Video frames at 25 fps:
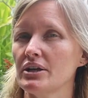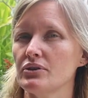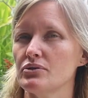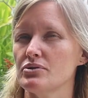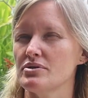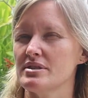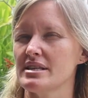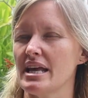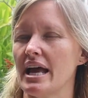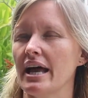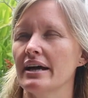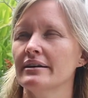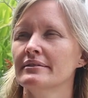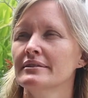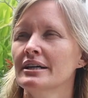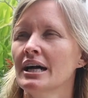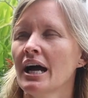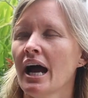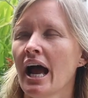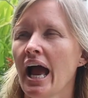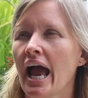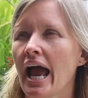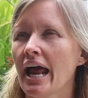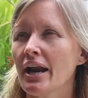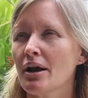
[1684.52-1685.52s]
use that,
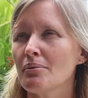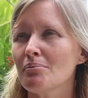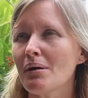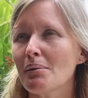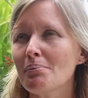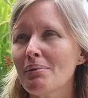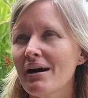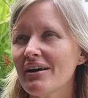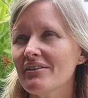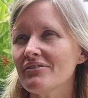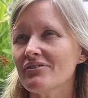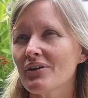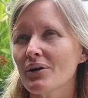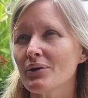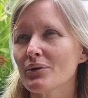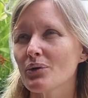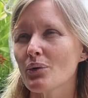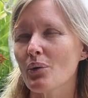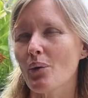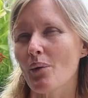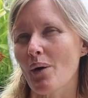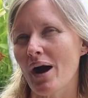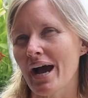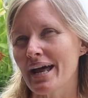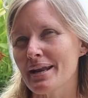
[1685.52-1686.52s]
and I'm on my phone
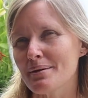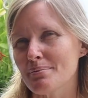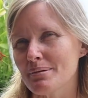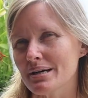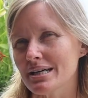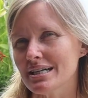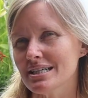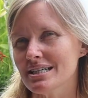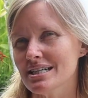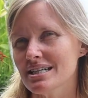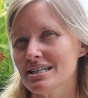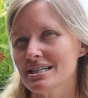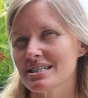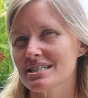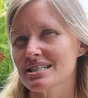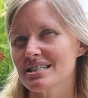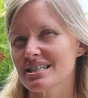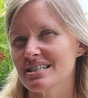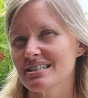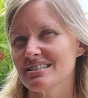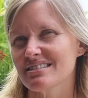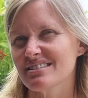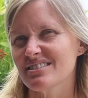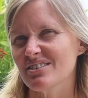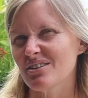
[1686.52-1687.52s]
quite a bit,
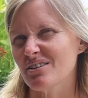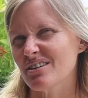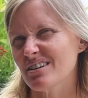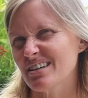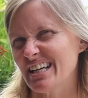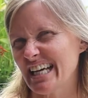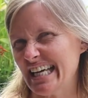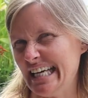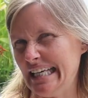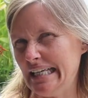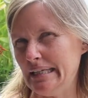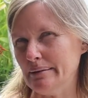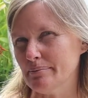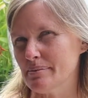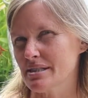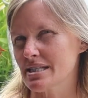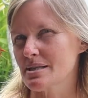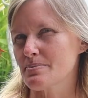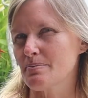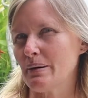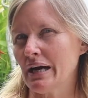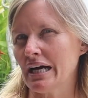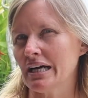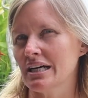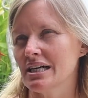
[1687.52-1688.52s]
not
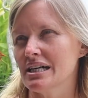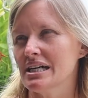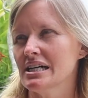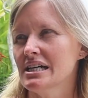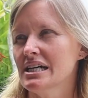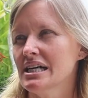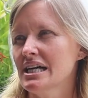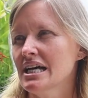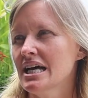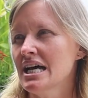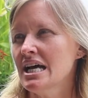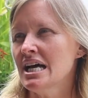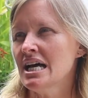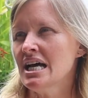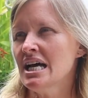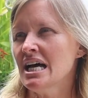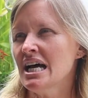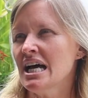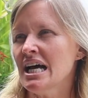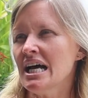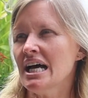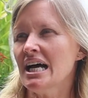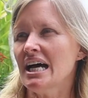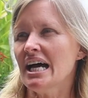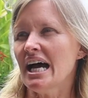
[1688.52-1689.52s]
heaps, but
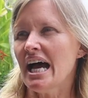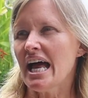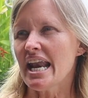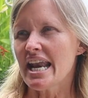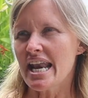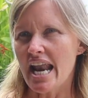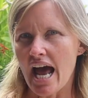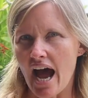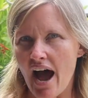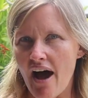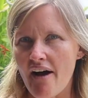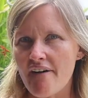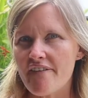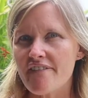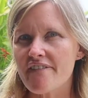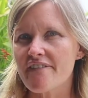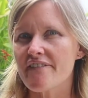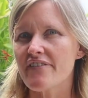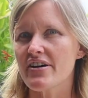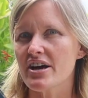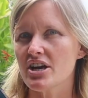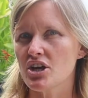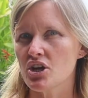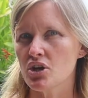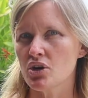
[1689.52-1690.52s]
enough.
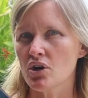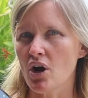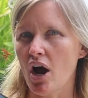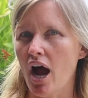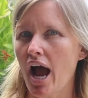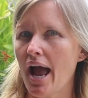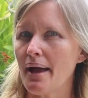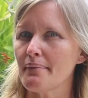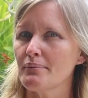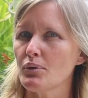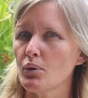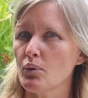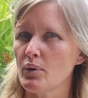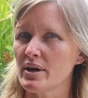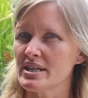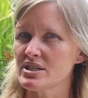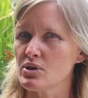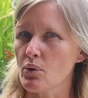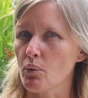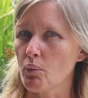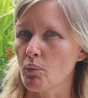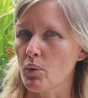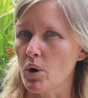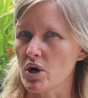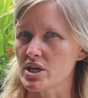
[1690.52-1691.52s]
You know, I'm
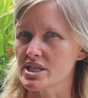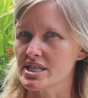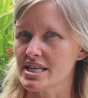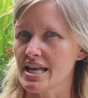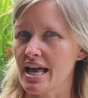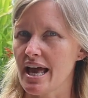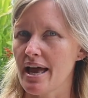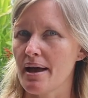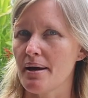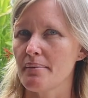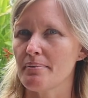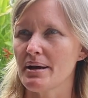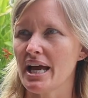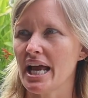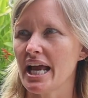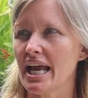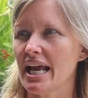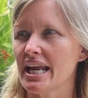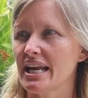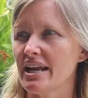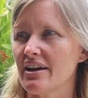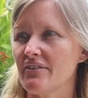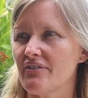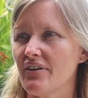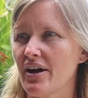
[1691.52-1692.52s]
always on WhatsApp,
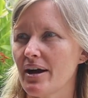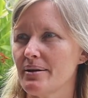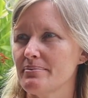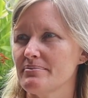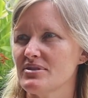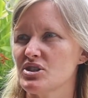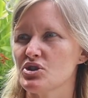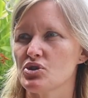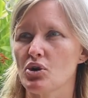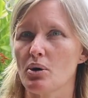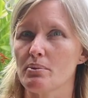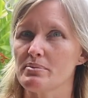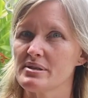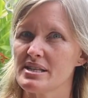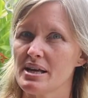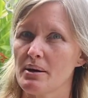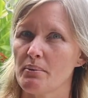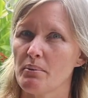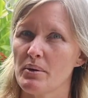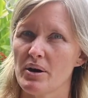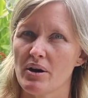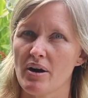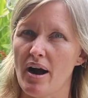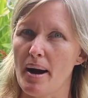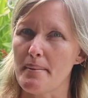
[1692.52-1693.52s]
and if I'm stopped
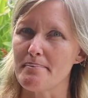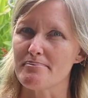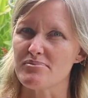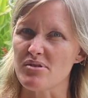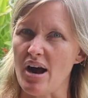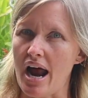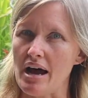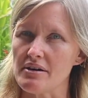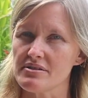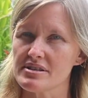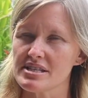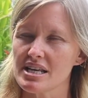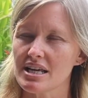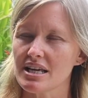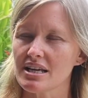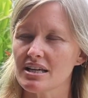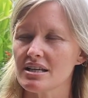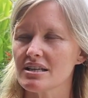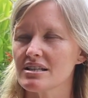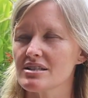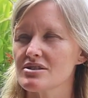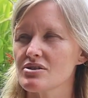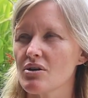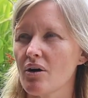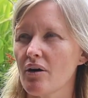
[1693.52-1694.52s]
somewhere, I'm
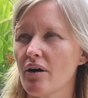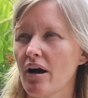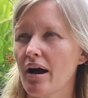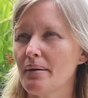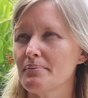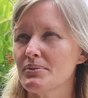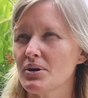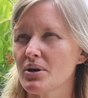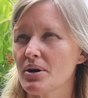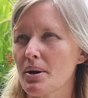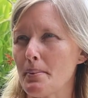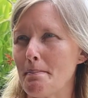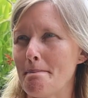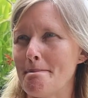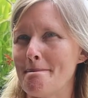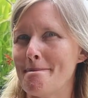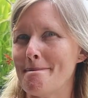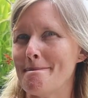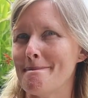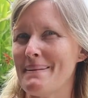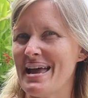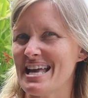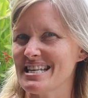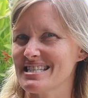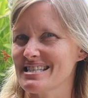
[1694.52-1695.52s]
browsing. So I'm not a
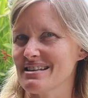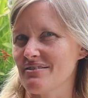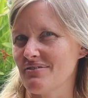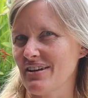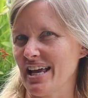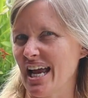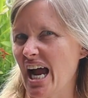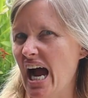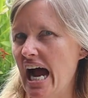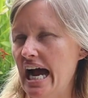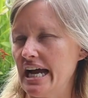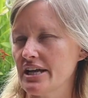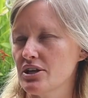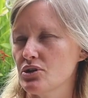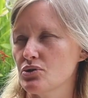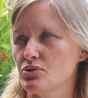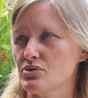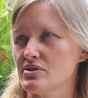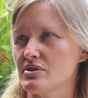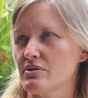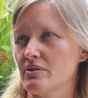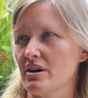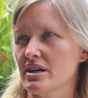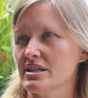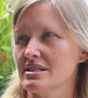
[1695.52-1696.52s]
massively high
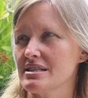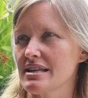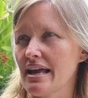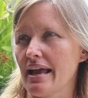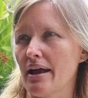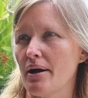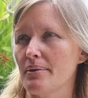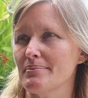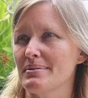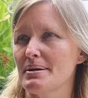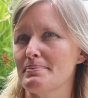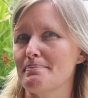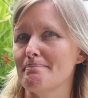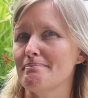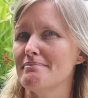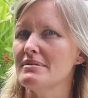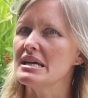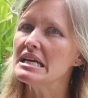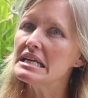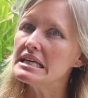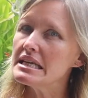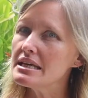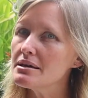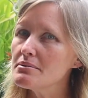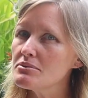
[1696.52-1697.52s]
user. I'd say I'm a
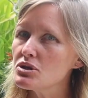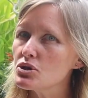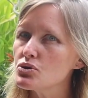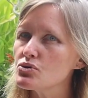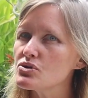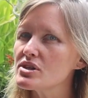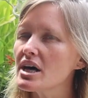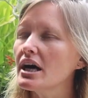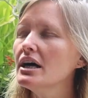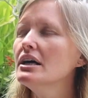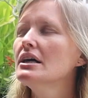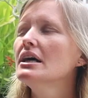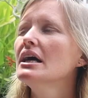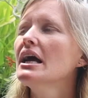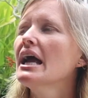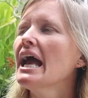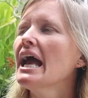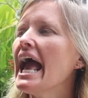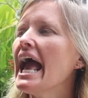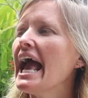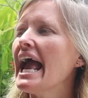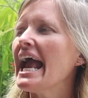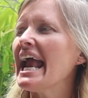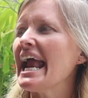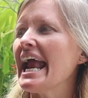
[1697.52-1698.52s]
medium user,
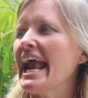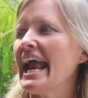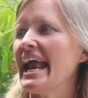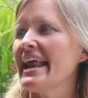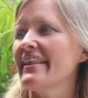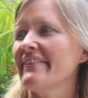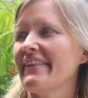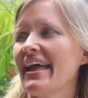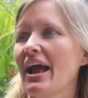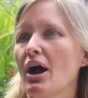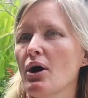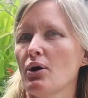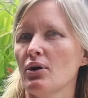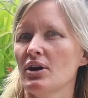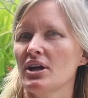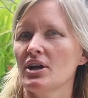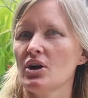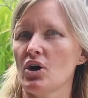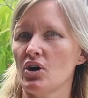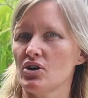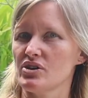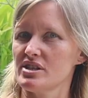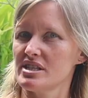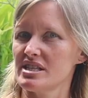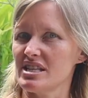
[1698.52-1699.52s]
and that only
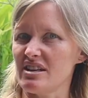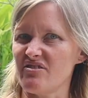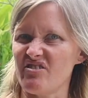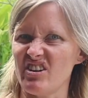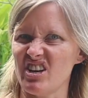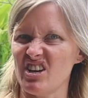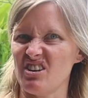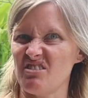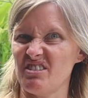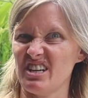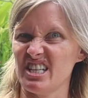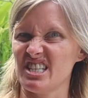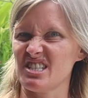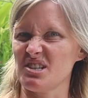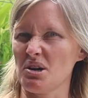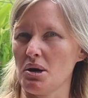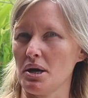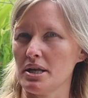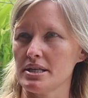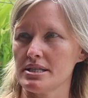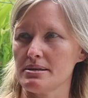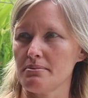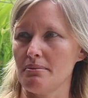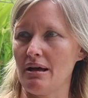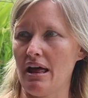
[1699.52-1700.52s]
costs $7
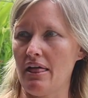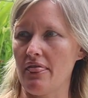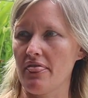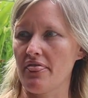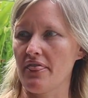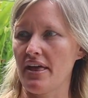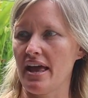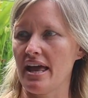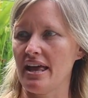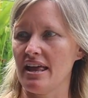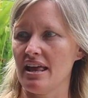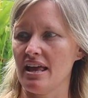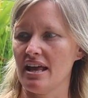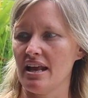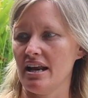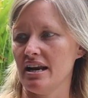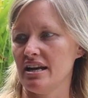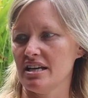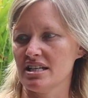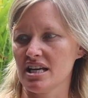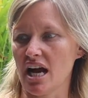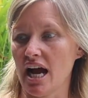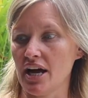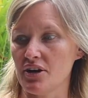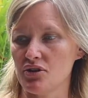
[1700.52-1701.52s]
US a month.
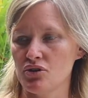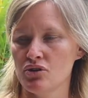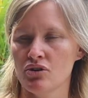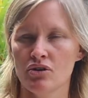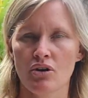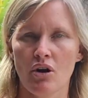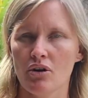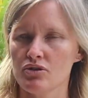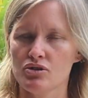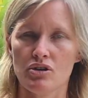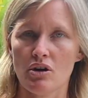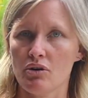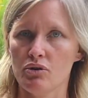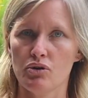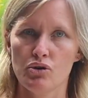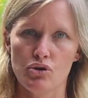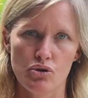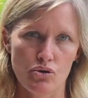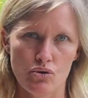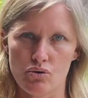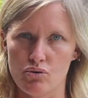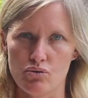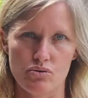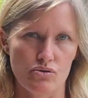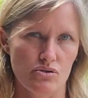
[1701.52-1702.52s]
And I don't
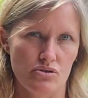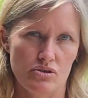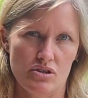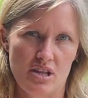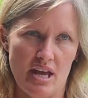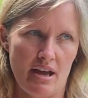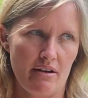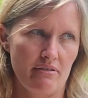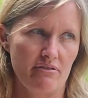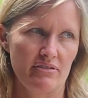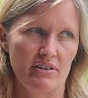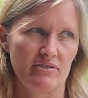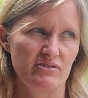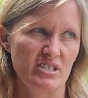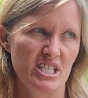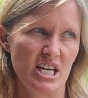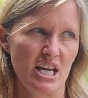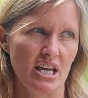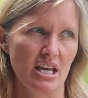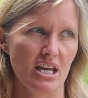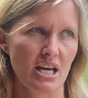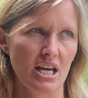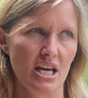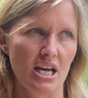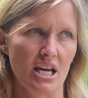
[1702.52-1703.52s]
use that
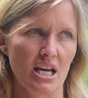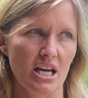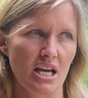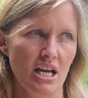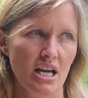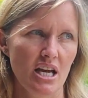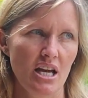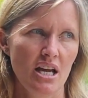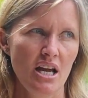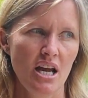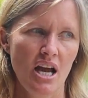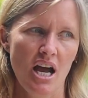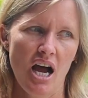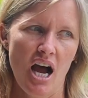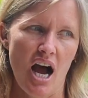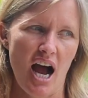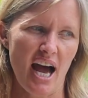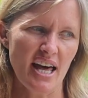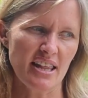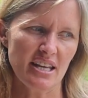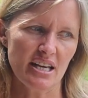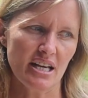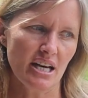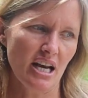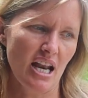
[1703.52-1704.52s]
15 gig.
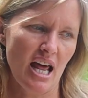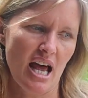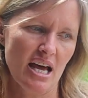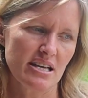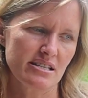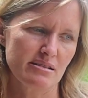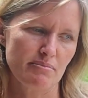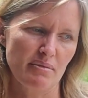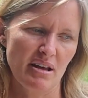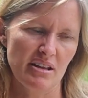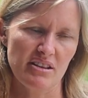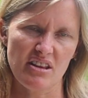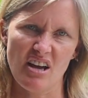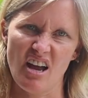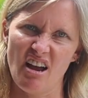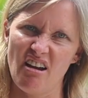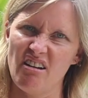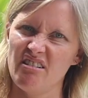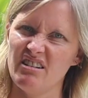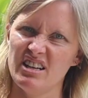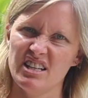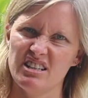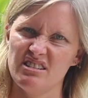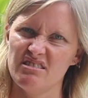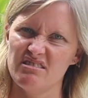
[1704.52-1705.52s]
I think last month I
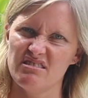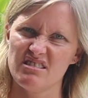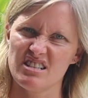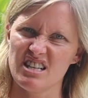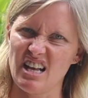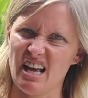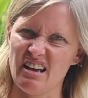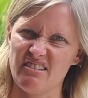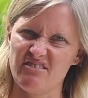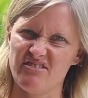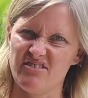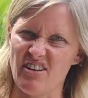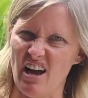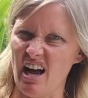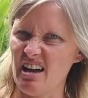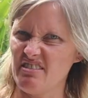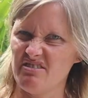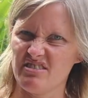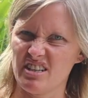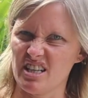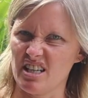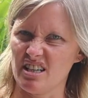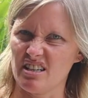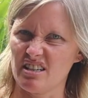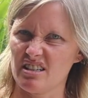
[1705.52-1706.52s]
only used like
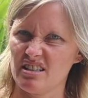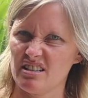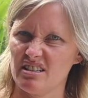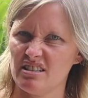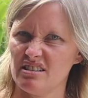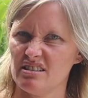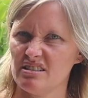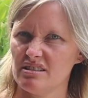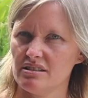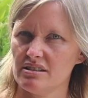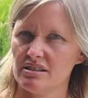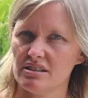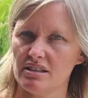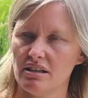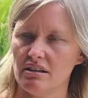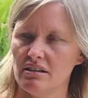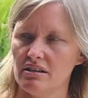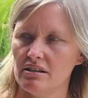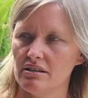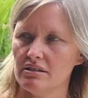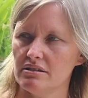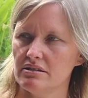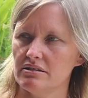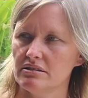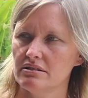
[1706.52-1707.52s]
5 gig.
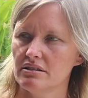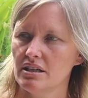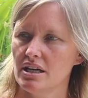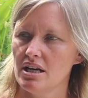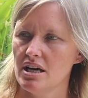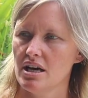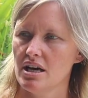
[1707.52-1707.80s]
So